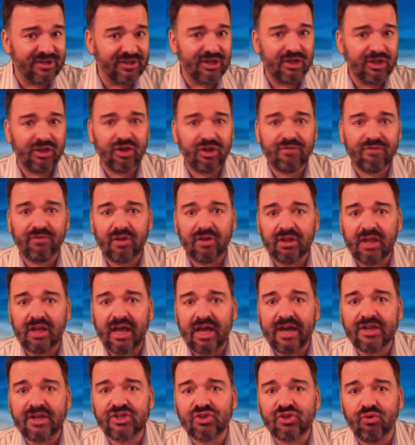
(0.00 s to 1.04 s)
Look for a
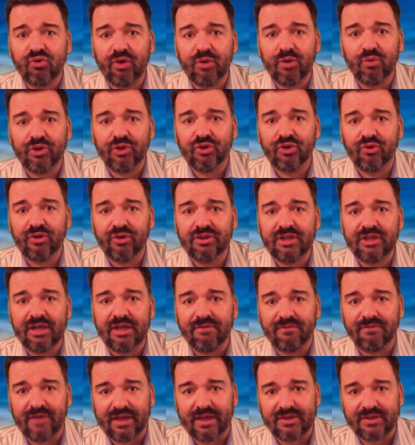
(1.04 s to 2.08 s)
lot of scoring when they're on
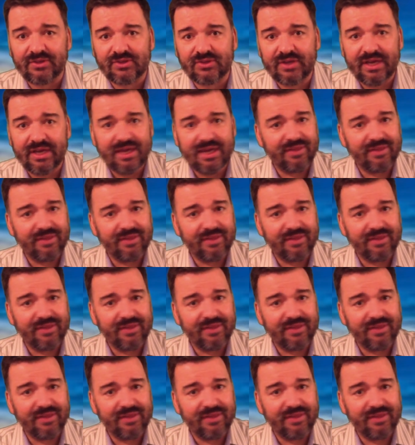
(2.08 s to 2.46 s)
defense.